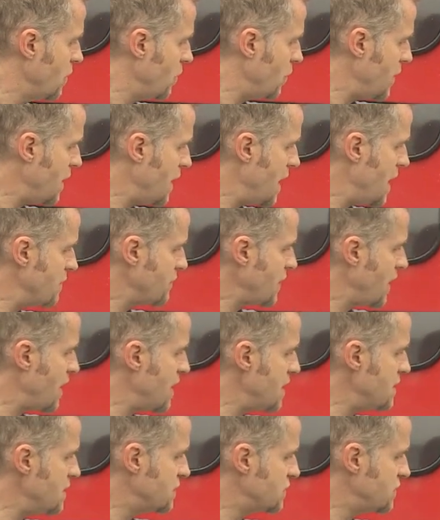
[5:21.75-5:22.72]
We have
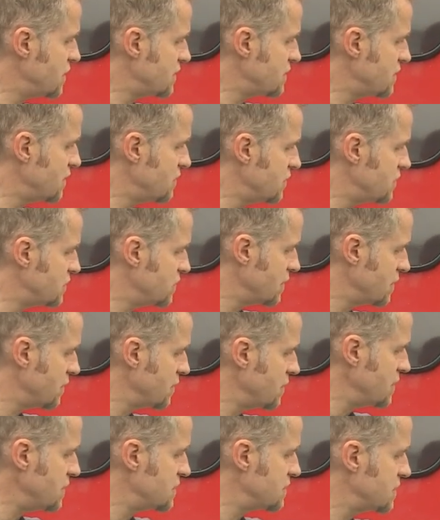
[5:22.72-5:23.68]
a 600
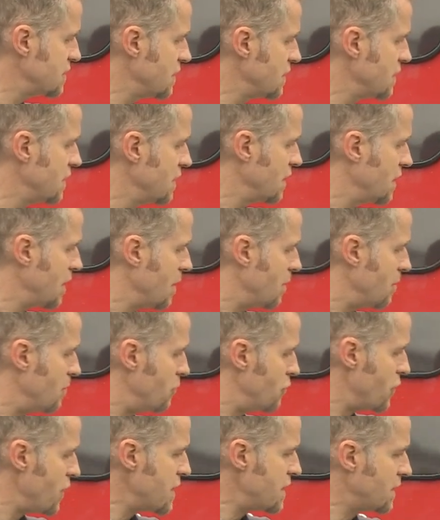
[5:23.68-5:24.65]
series
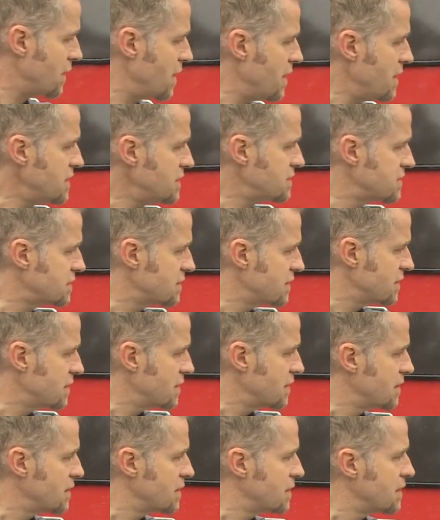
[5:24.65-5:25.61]
brake light,
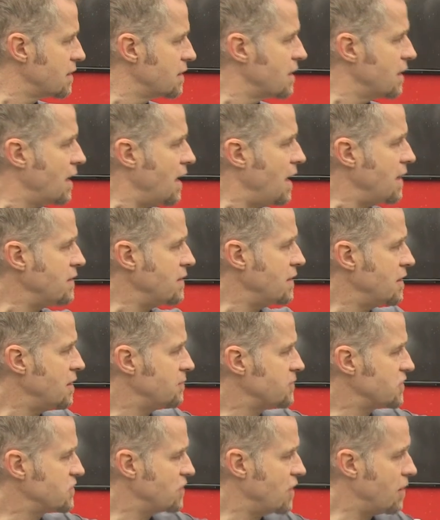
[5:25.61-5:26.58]
and then
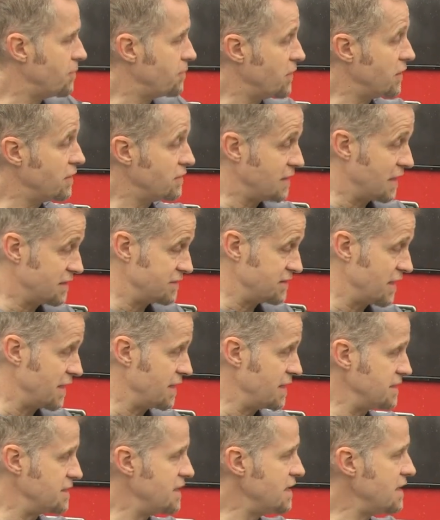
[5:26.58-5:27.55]
up the top here, that's
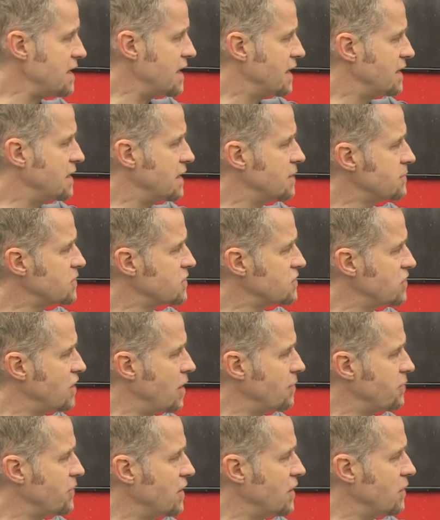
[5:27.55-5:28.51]
LED, and then up the
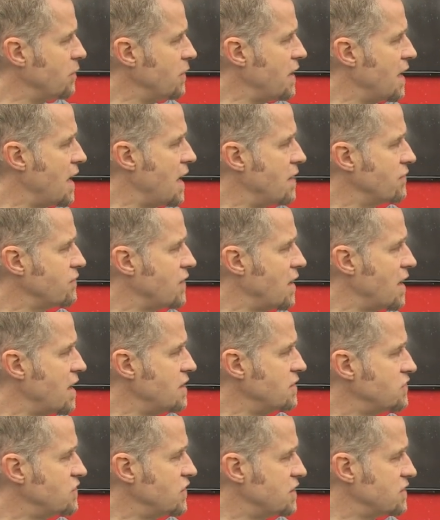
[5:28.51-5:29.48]
top here we have
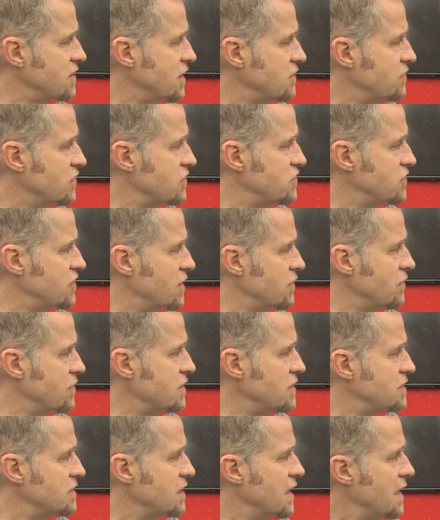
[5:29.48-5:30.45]
a 600
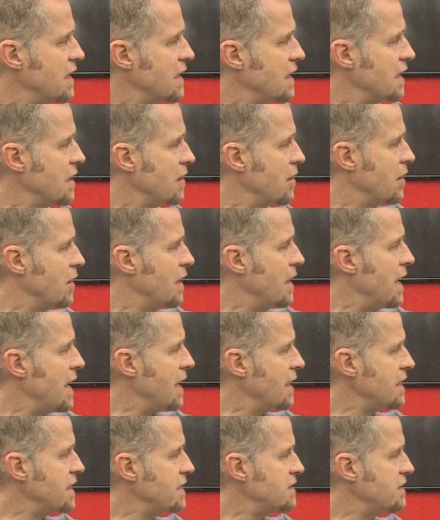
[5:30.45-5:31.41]
series
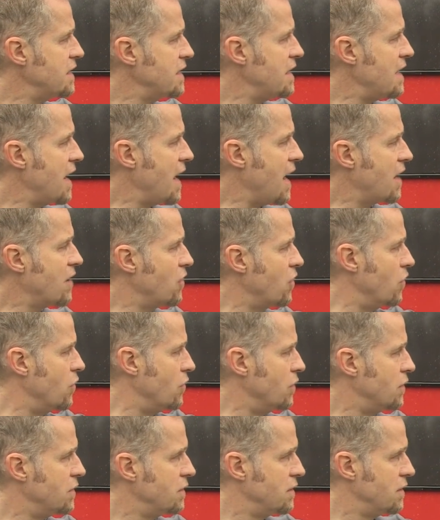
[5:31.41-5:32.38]
LED arrow.